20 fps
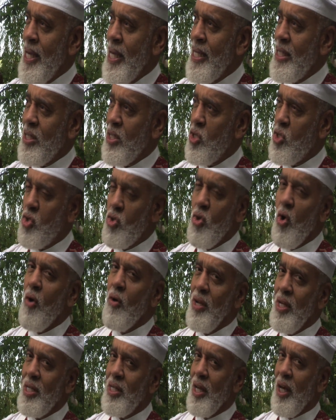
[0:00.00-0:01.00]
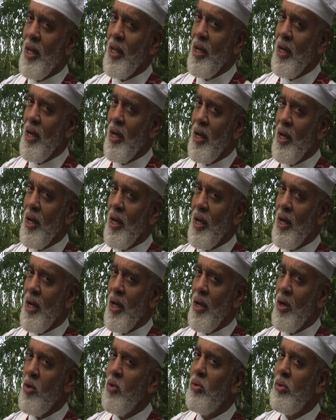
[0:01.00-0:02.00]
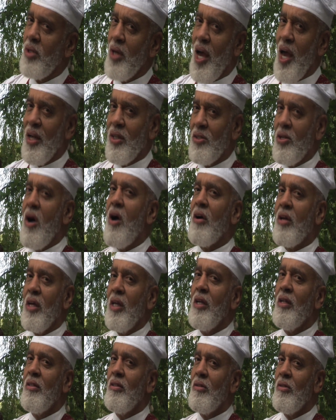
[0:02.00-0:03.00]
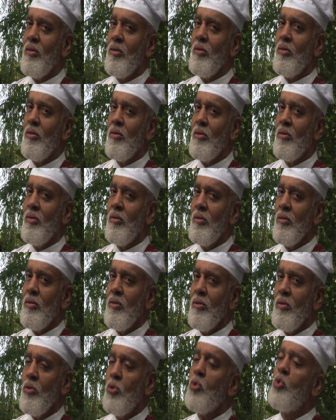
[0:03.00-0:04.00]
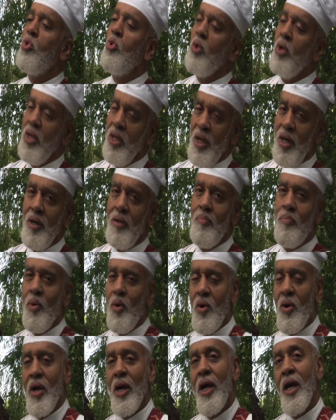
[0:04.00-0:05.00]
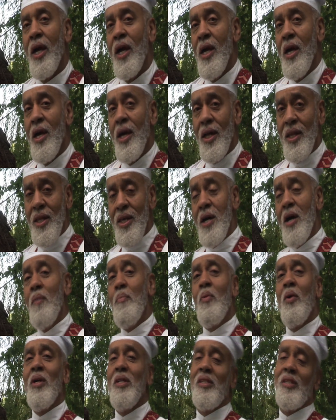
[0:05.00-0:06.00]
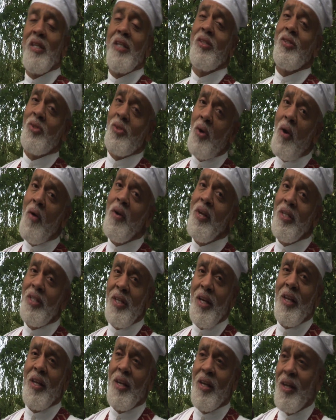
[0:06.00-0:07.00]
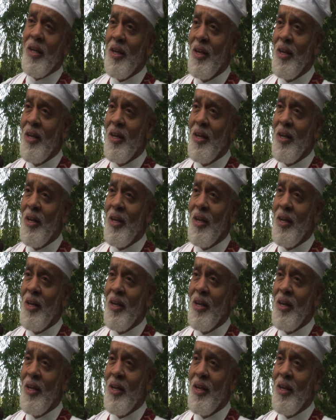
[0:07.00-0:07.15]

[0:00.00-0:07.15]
It's a storyteller who's talking to a young boy. And the young boy says, "Storyteller,